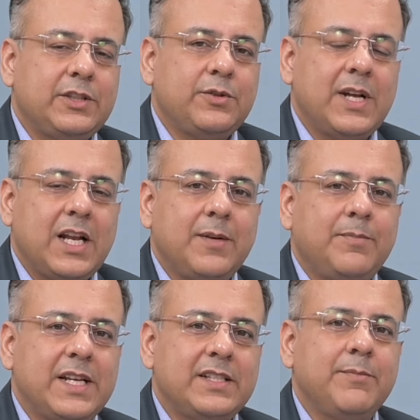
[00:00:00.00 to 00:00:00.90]
is to help
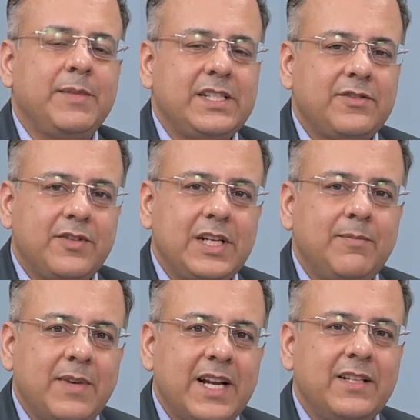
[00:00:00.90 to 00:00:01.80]
SMBs
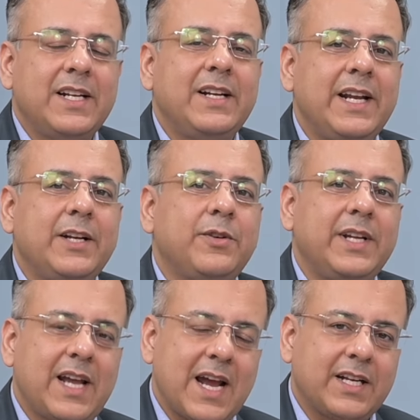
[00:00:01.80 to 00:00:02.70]
streamline their
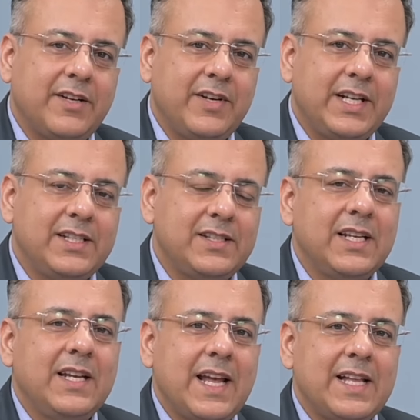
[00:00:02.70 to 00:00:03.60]
day-to-day activities
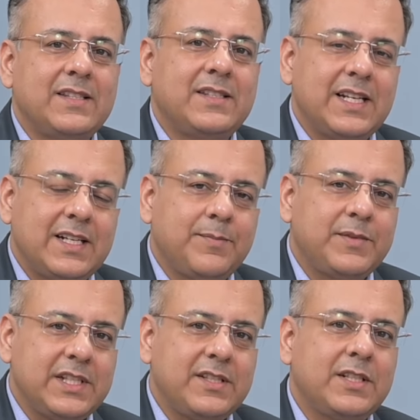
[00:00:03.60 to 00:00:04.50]
and set up
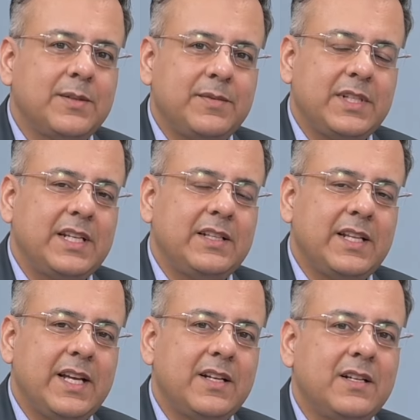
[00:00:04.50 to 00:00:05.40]
systems in
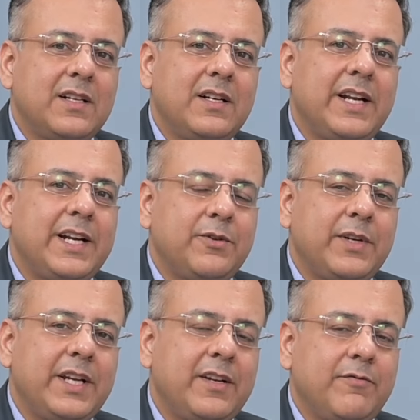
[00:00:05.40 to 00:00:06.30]
their
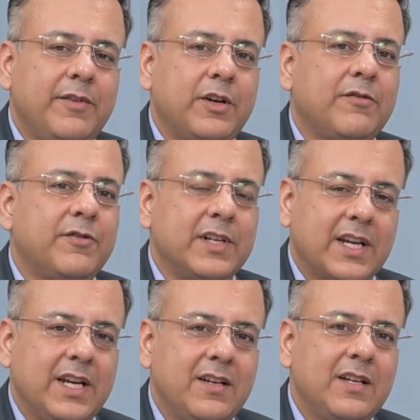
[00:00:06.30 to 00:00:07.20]
day-to-day way of
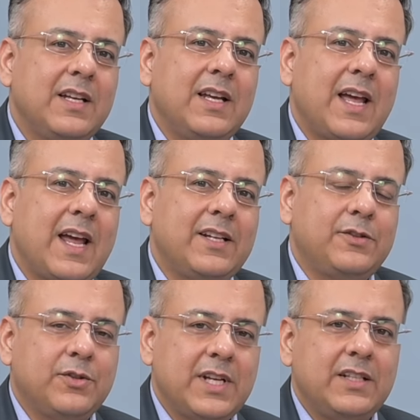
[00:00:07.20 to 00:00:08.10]
working, and
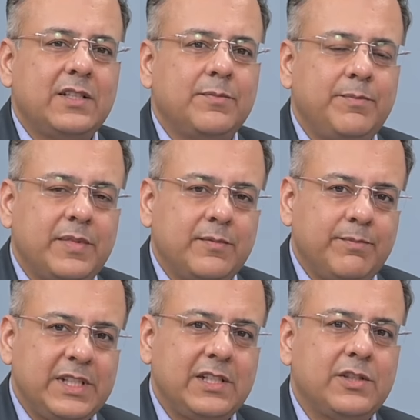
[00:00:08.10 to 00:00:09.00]
so that the
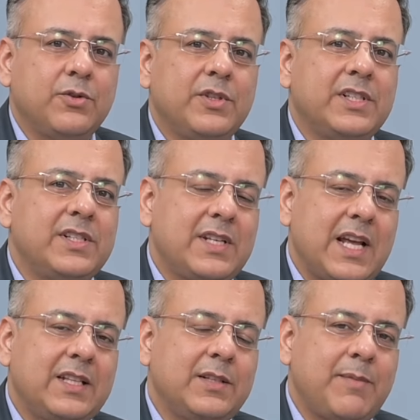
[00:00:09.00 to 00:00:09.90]
business owners
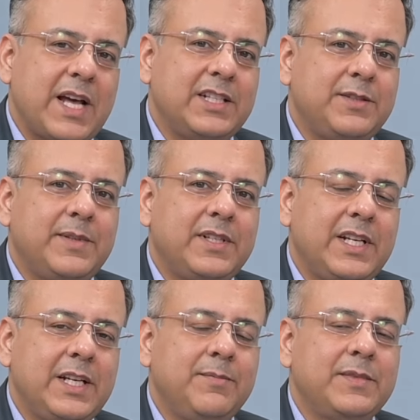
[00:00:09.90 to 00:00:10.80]
and the management
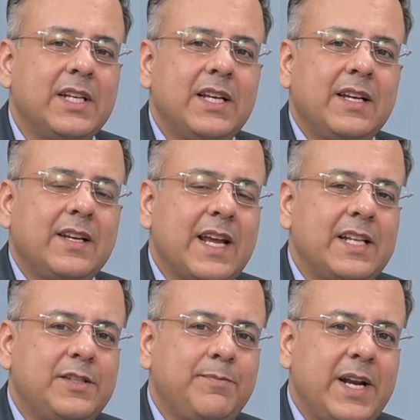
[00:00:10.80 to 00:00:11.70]
teams
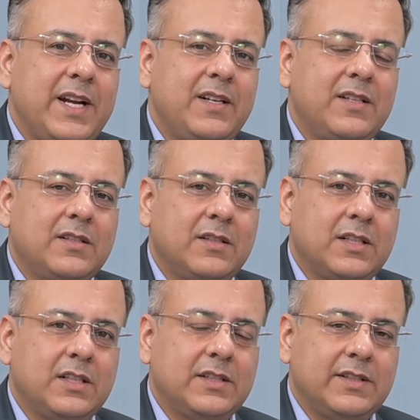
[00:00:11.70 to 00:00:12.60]
can spend
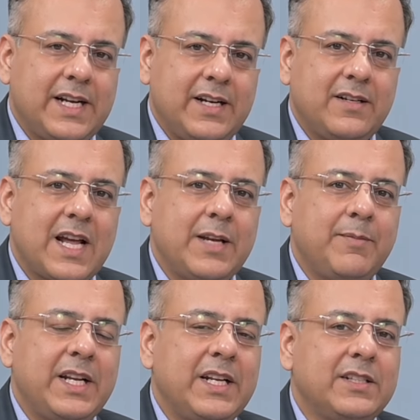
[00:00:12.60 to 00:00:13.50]
their time
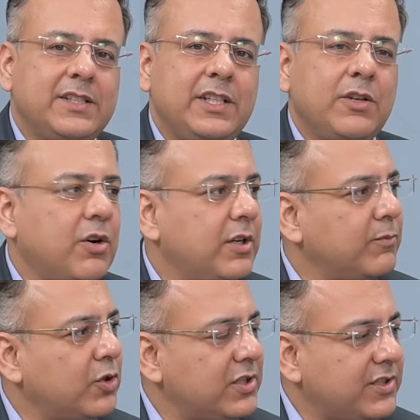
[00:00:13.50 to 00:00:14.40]
and energy on
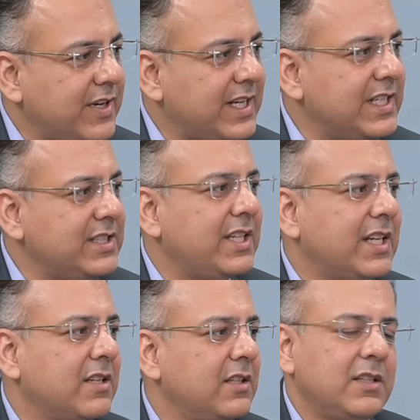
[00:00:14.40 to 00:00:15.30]
more strategic